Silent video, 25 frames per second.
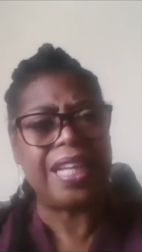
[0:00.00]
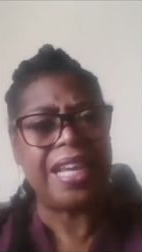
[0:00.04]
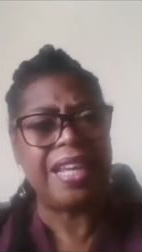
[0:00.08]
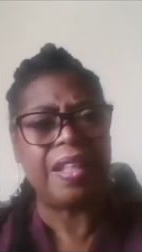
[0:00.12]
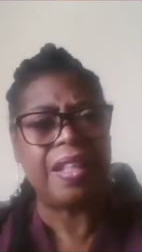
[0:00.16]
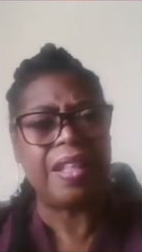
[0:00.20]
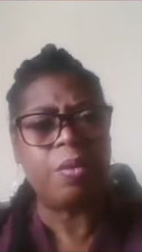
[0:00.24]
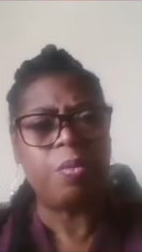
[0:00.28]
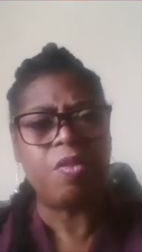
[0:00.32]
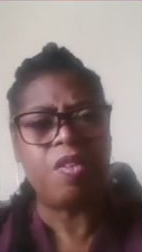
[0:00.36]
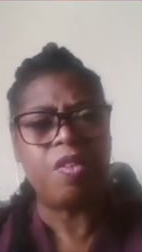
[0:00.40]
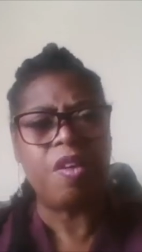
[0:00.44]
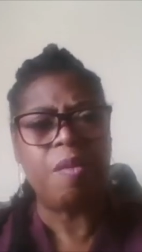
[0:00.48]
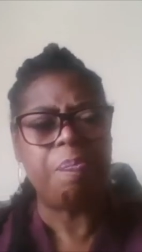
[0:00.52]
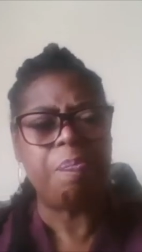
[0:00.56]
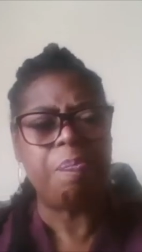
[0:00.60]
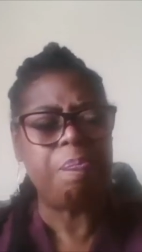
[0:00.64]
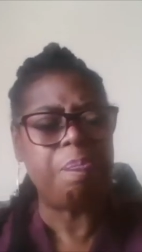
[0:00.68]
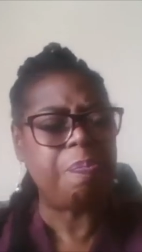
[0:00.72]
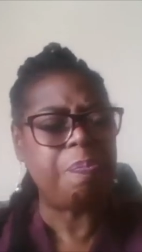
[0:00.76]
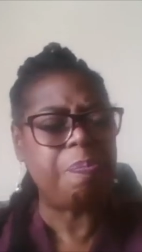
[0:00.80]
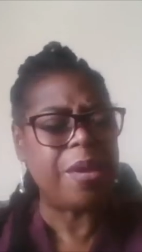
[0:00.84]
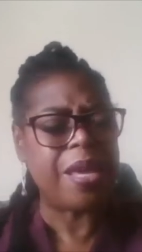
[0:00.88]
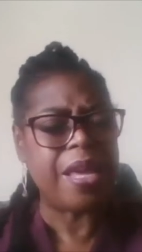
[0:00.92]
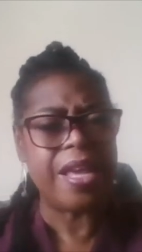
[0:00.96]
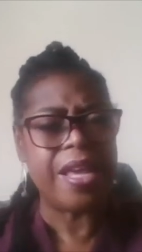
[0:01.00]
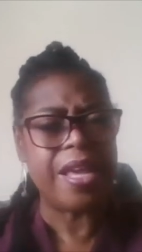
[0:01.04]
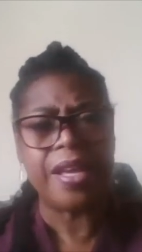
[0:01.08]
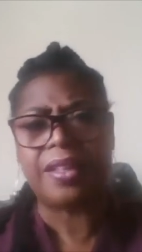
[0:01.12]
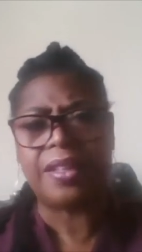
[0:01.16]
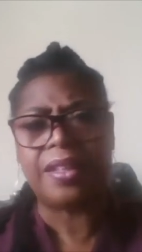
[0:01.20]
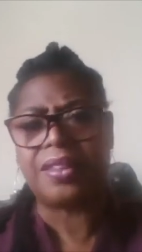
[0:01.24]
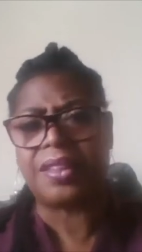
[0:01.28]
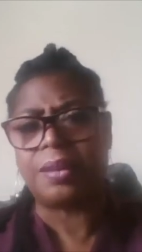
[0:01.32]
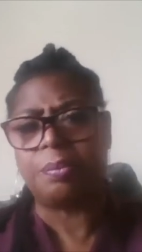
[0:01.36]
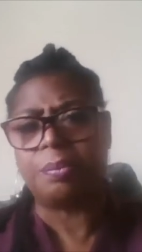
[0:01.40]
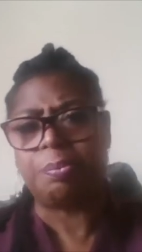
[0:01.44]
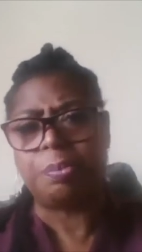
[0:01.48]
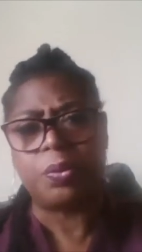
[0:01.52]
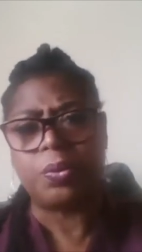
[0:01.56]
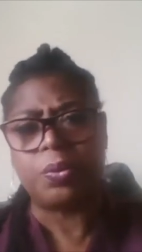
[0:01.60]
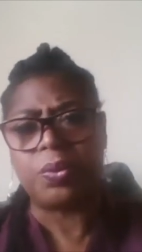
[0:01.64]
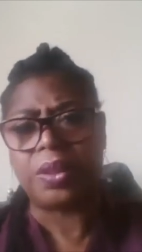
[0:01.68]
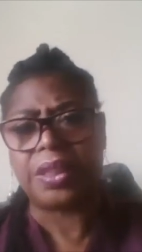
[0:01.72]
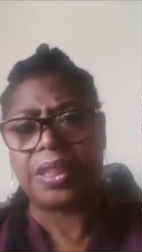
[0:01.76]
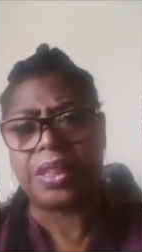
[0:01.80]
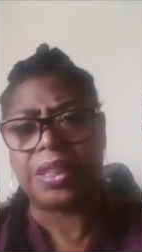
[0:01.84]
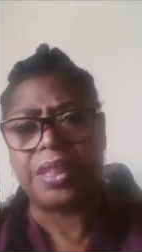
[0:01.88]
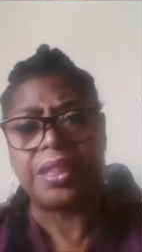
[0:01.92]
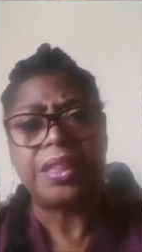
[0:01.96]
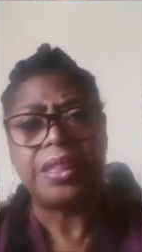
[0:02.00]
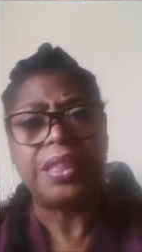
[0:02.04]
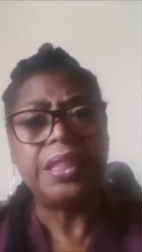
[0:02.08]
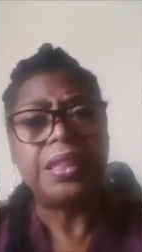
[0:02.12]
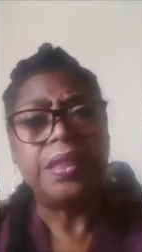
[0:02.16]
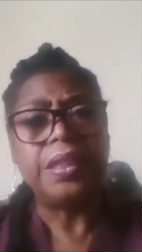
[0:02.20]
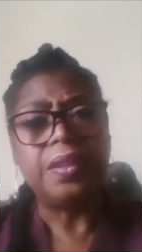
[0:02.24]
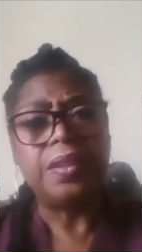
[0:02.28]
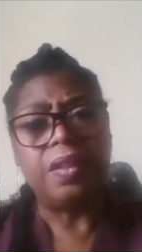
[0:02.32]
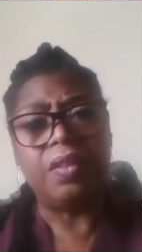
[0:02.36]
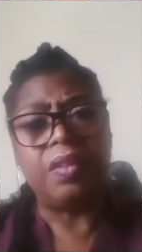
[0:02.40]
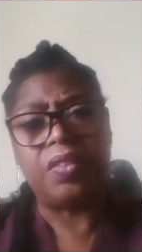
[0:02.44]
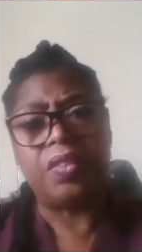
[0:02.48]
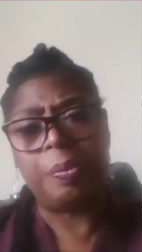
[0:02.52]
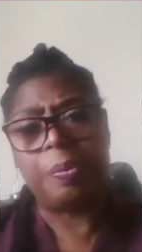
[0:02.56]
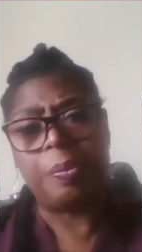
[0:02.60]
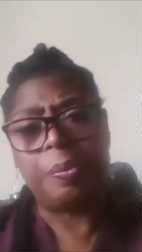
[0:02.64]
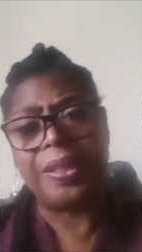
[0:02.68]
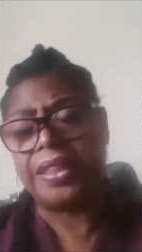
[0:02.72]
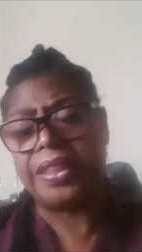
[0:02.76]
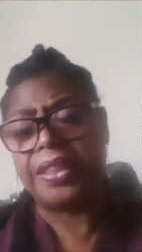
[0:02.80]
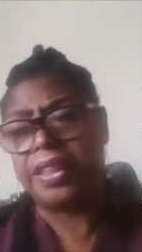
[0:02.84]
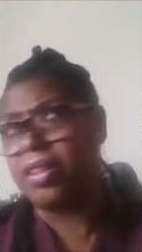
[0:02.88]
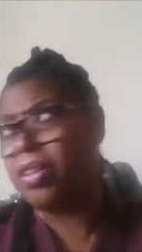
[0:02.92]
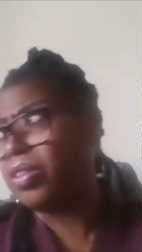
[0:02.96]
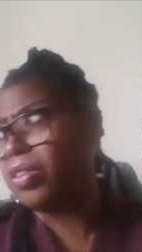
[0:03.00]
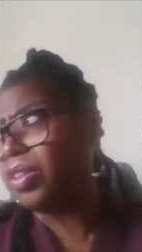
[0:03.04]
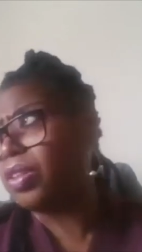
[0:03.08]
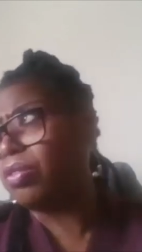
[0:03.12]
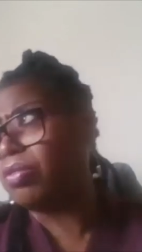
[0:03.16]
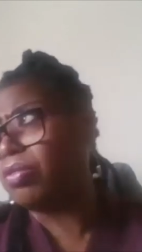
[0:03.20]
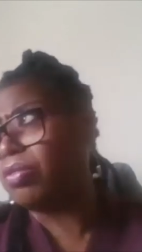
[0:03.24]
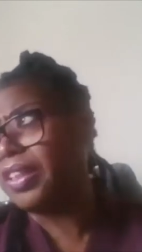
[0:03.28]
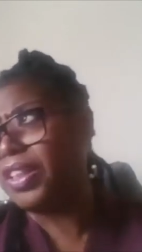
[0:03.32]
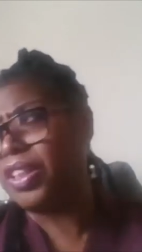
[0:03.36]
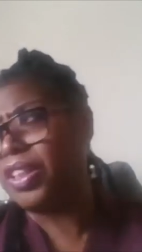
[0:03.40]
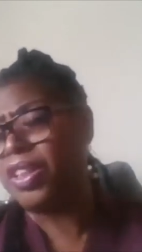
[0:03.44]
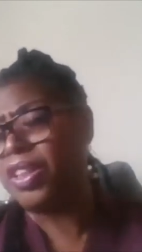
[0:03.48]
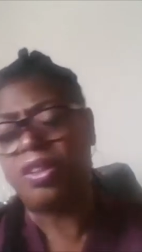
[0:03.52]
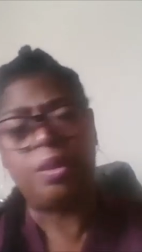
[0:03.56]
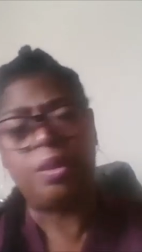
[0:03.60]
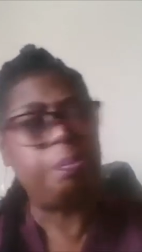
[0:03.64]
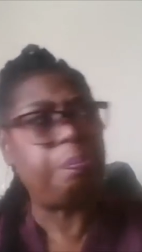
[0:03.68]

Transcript: They were a big supporter of the Pentecostal Credit Union.